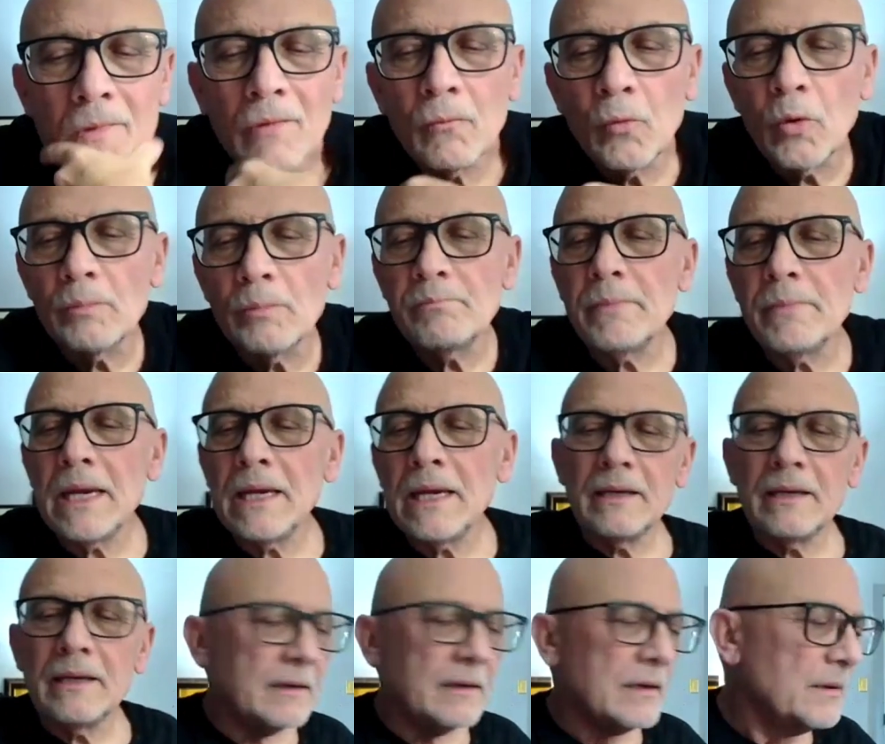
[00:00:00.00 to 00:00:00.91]
what
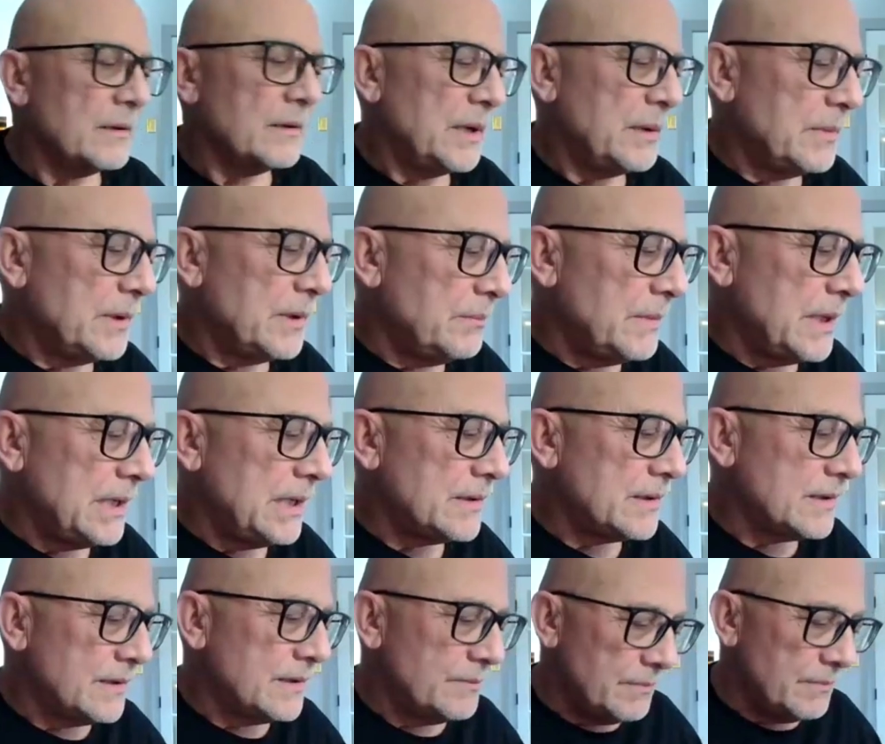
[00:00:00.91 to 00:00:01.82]
making a commitment
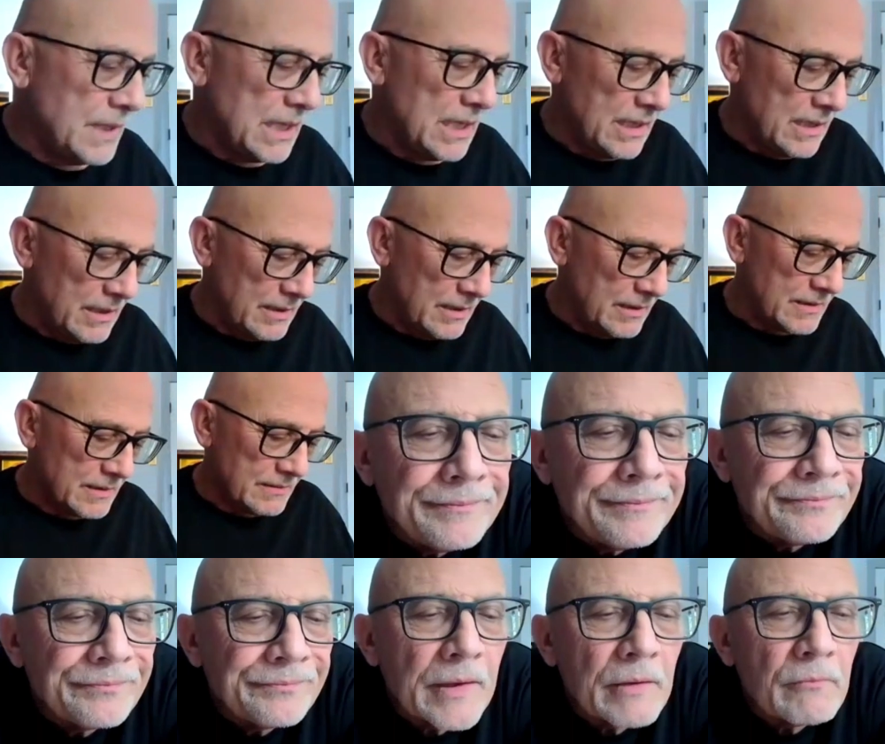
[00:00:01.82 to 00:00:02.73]
means to me is,
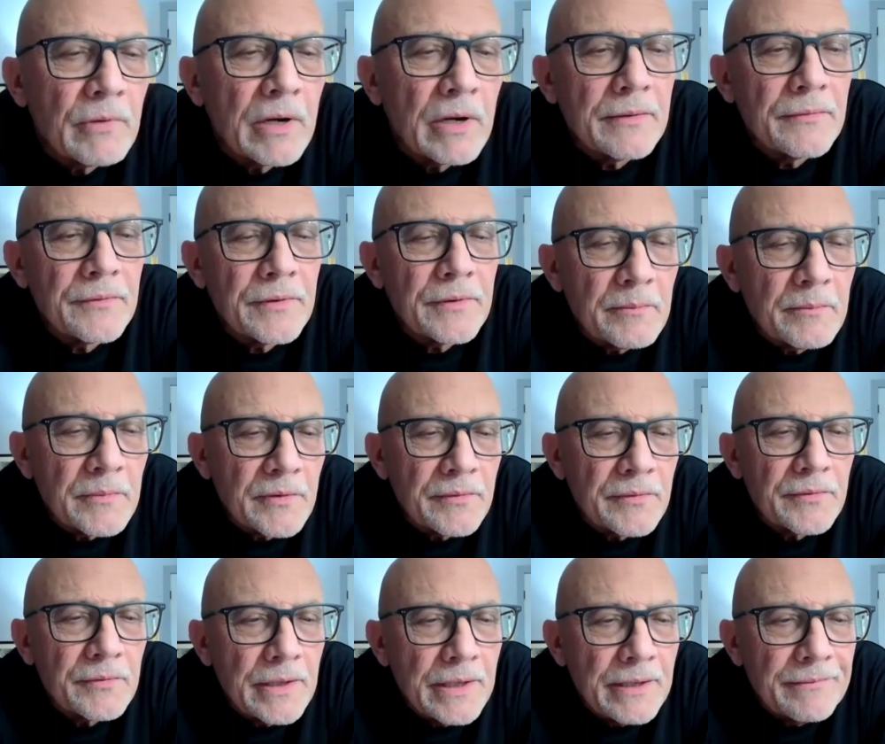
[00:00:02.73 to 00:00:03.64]
ready for number
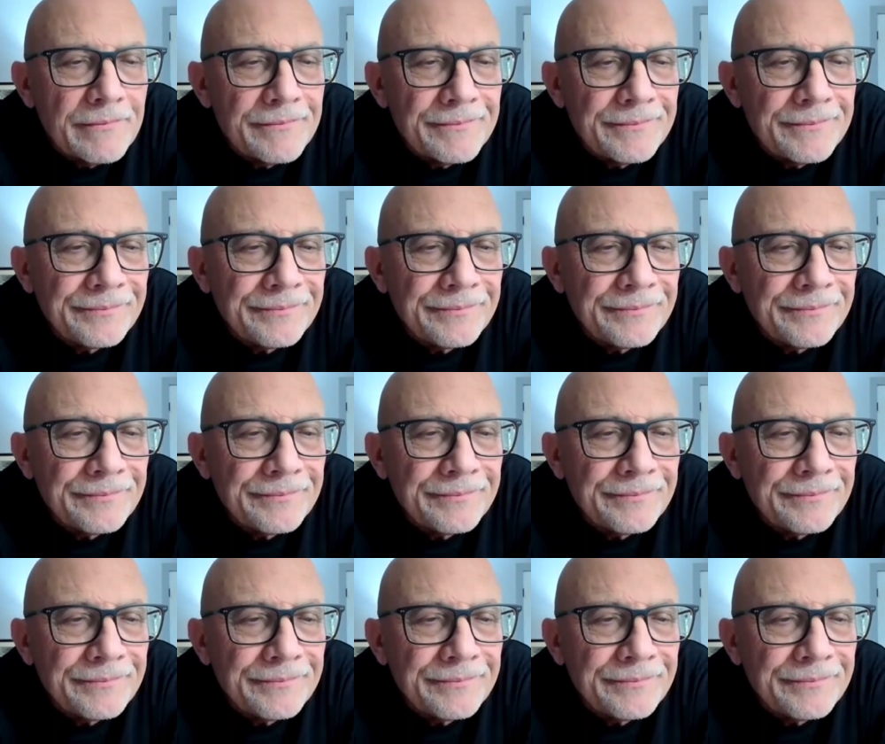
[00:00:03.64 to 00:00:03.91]
3?